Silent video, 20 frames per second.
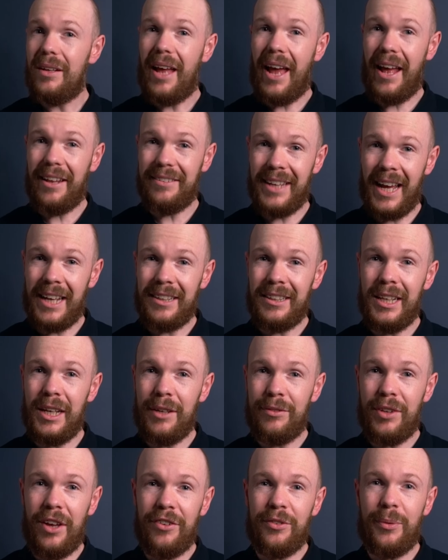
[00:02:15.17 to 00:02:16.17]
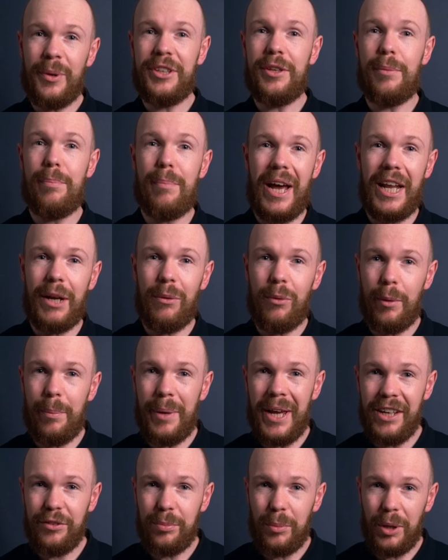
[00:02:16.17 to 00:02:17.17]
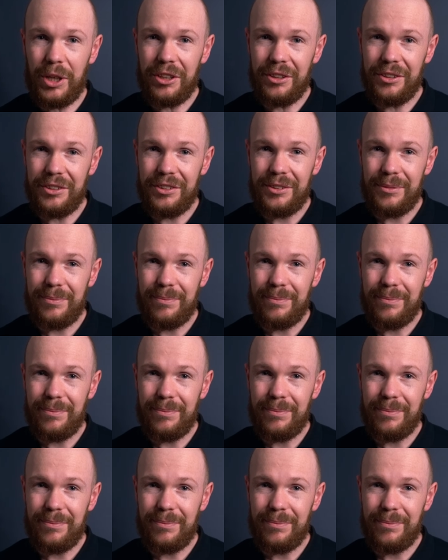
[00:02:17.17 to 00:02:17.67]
And that leaves us with the manual base models.